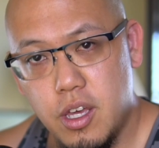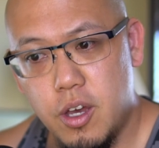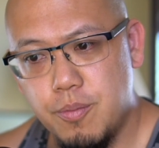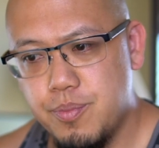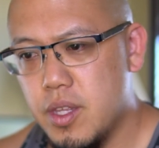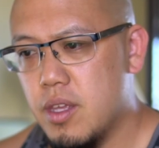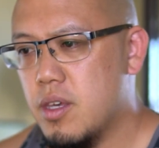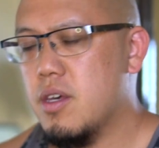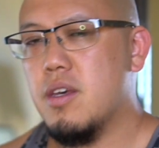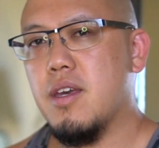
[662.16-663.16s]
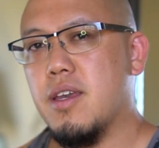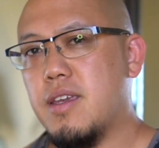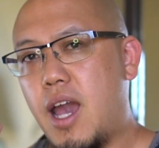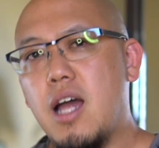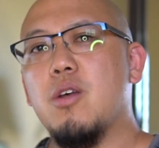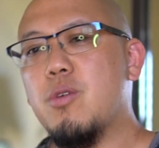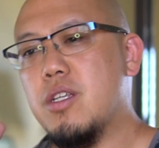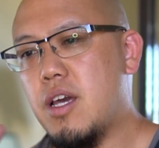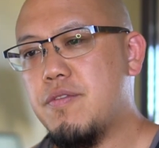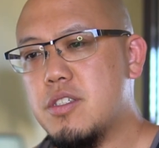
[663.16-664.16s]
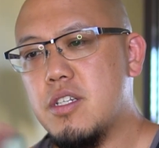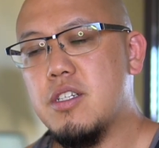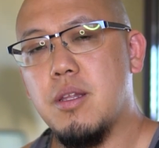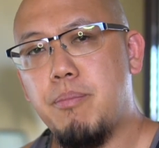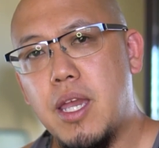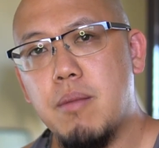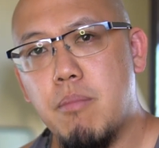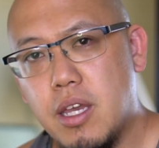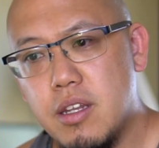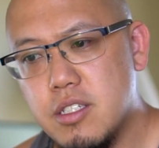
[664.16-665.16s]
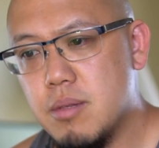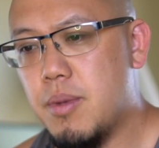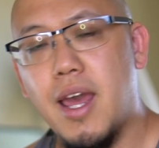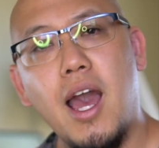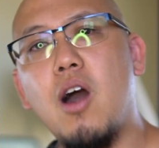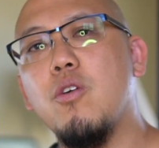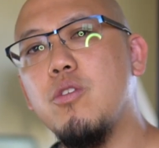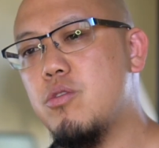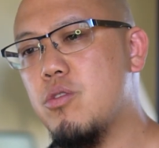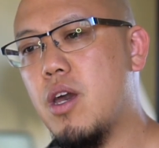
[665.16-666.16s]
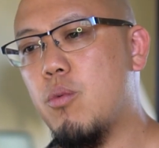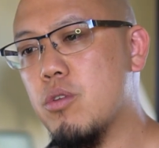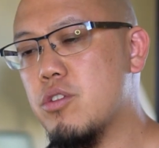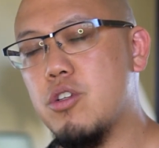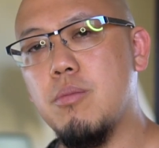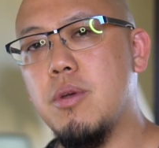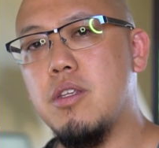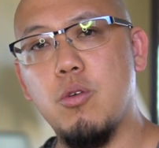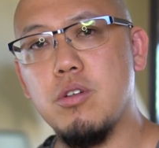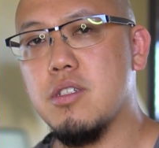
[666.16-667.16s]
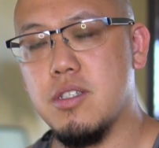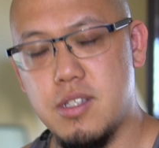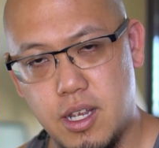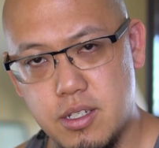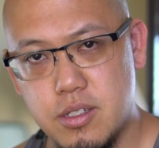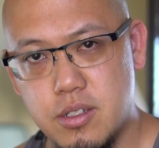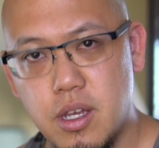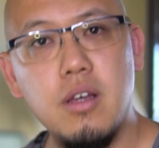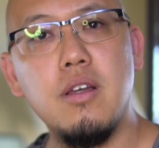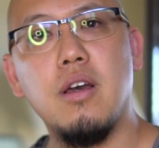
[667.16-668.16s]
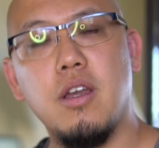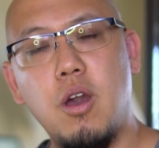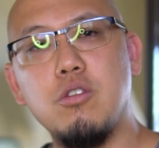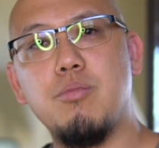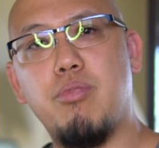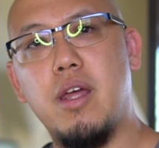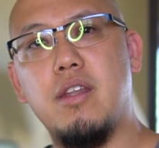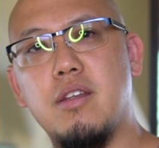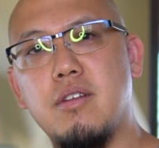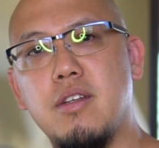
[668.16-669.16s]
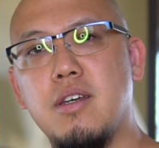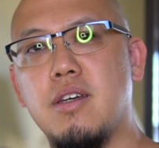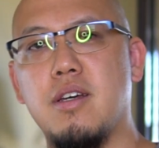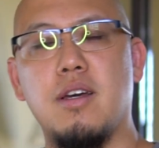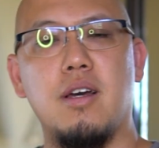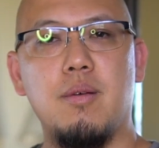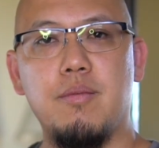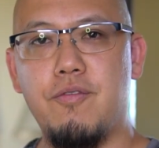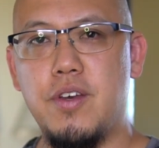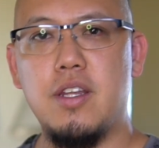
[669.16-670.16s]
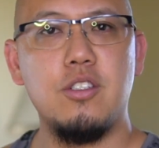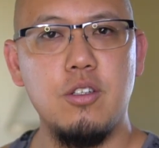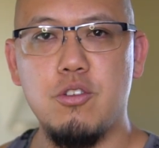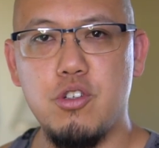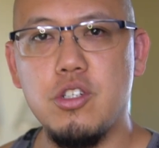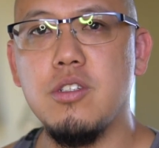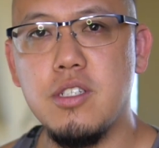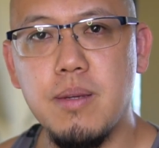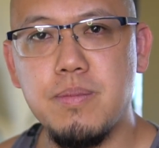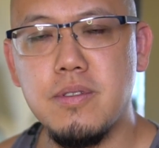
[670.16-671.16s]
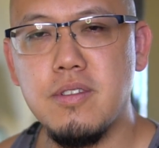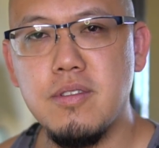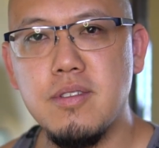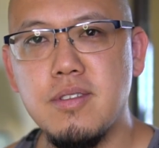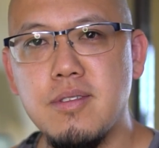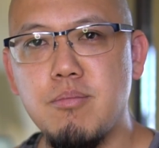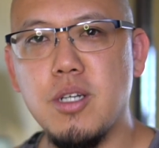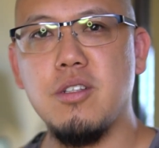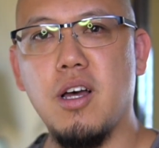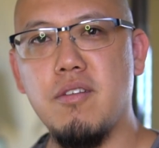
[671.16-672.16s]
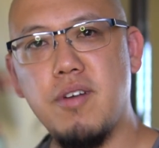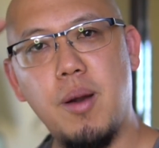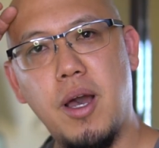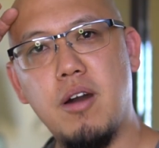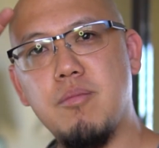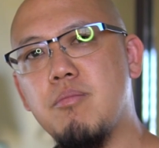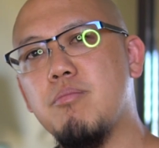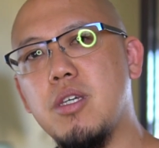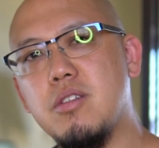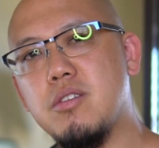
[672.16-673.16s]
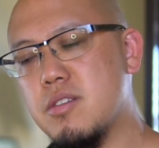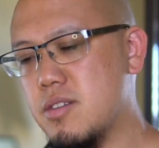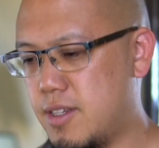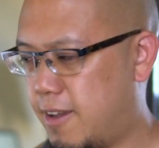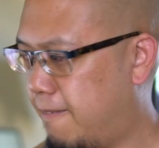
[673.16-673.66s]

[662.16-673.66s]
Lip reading: video. Calorie deficit is the main mechanism, and how you do that will determine your success. Coach Brendan, Fitness and Nutrition Tips. Much love. I'm out. Peace.